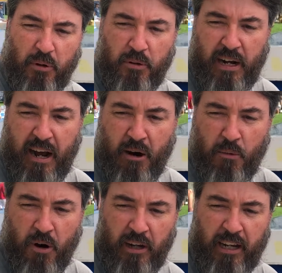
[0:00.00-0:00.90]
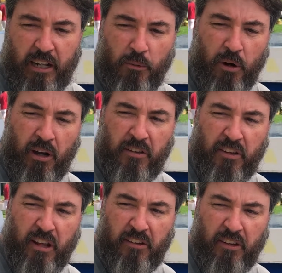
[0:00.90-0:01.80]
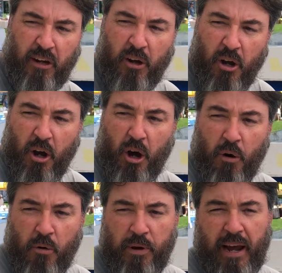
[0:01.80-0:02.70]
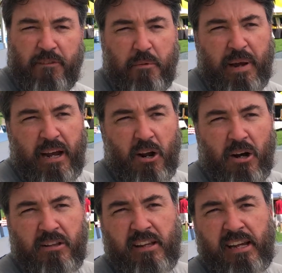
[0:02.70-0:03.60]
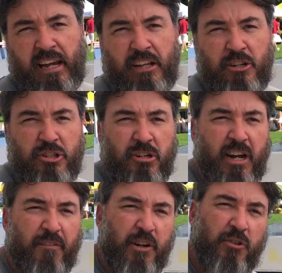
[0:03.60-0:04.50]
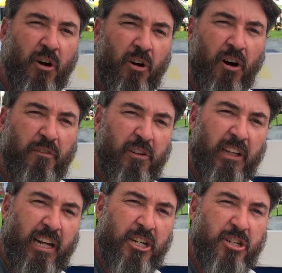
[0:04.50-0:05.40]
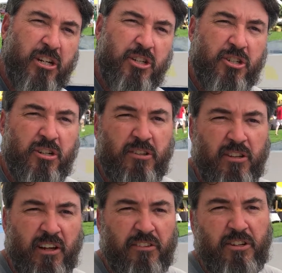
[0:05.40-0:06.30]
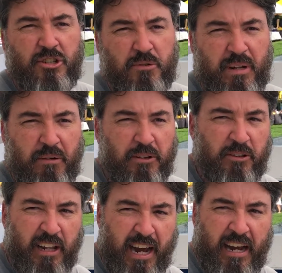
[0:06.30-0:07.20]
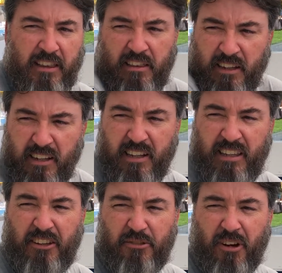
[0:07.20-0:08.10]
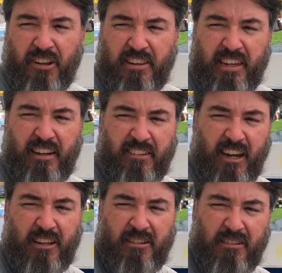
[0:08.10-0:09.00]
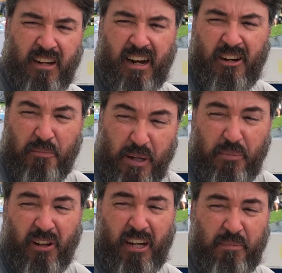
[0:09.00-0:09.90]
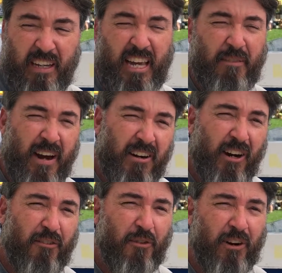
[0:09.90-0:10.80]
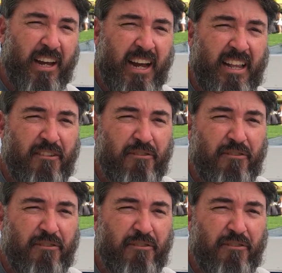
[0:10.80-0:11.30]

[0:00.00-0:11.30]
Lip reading: who are now walking in the woods, and they say, oh, we have to ban hunting, and you shouldn't have your dog off a leash, and you shouldn't do this, and you should be able to do that. And these are all the things that I know people like me came out here for. You had that